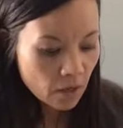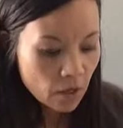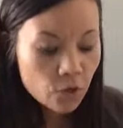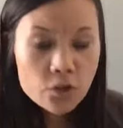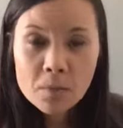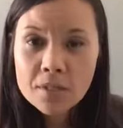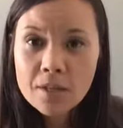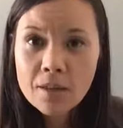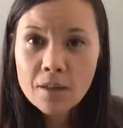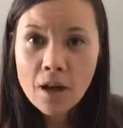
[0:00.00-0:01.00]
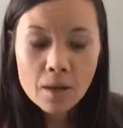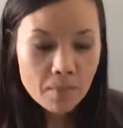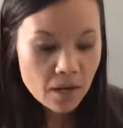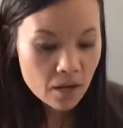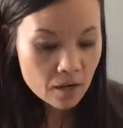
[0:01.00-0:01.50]
Here's a mistake that I
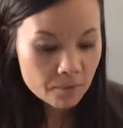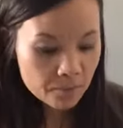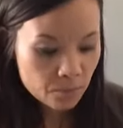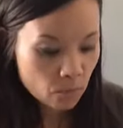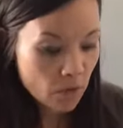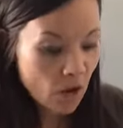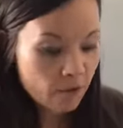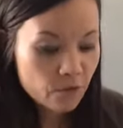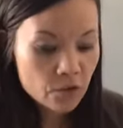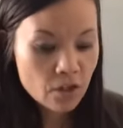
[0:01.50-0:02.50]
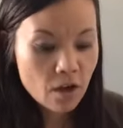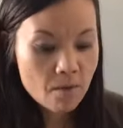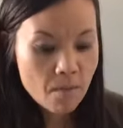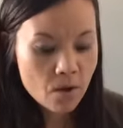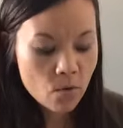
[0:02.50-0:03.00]
made when I first
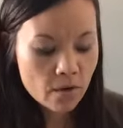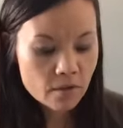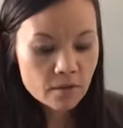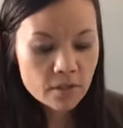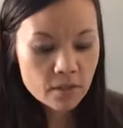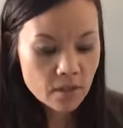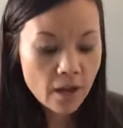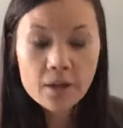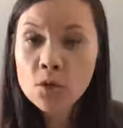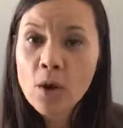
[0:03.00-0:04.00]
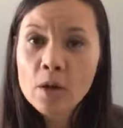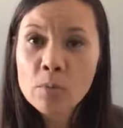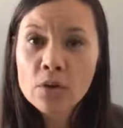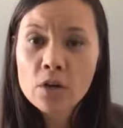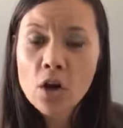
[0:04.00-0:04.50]
got my oils is I didn't know how to
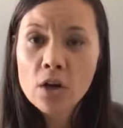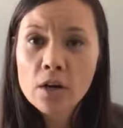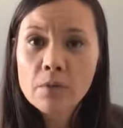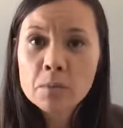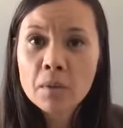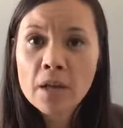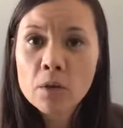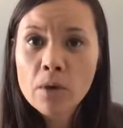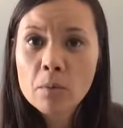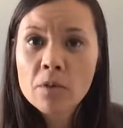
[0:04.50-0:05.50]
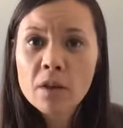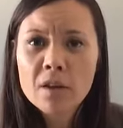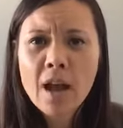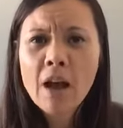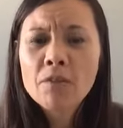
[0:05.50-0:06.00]
put it on, and I was playing around with it and
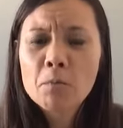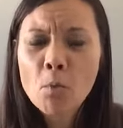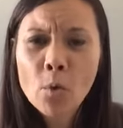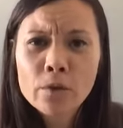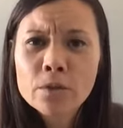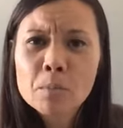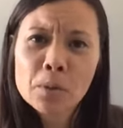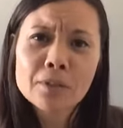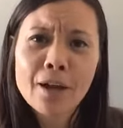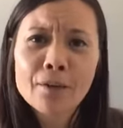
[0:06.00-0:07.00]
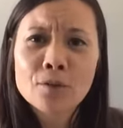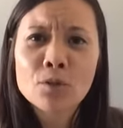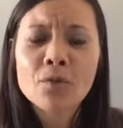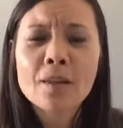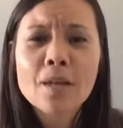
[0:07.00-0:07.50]
half the oil spilled out. So
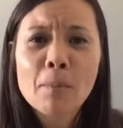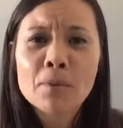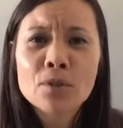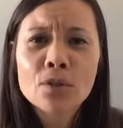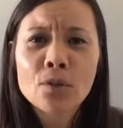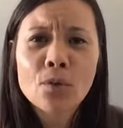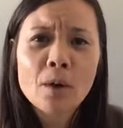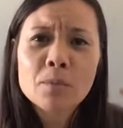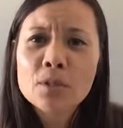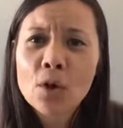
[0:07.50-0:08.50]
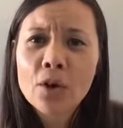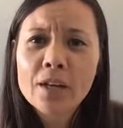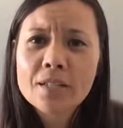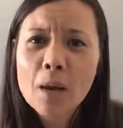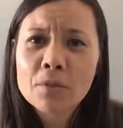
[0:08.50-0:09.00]
if that's happened to you, I'm sorry,
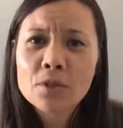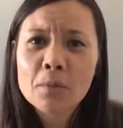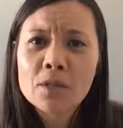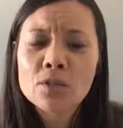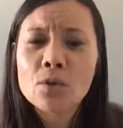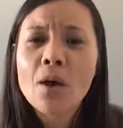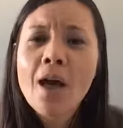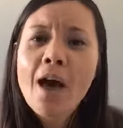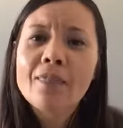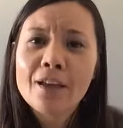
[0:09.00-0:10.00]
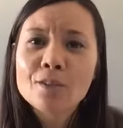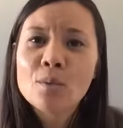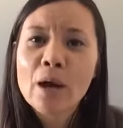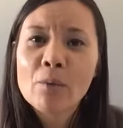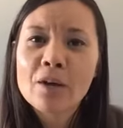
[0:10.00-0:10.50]
it's happened to me too. And that's
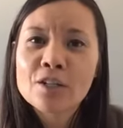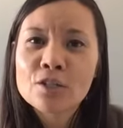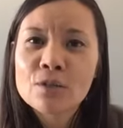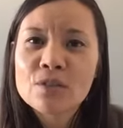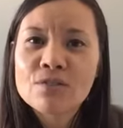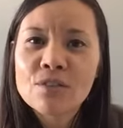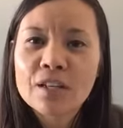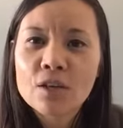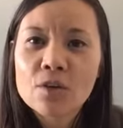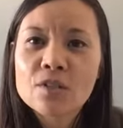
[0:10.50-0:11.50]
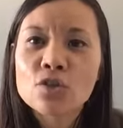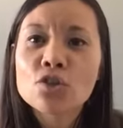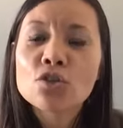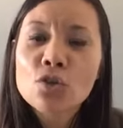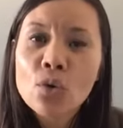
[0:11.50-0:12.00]
why I wanted to do this video, is to
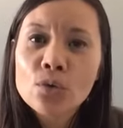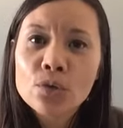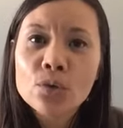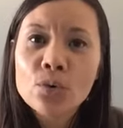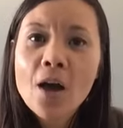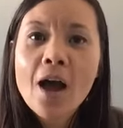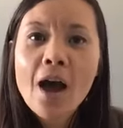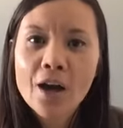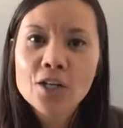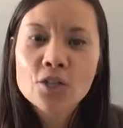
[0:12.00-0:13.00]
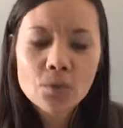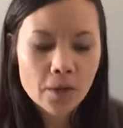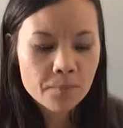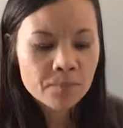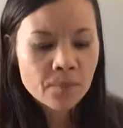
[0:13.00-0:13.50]
show you how to do it.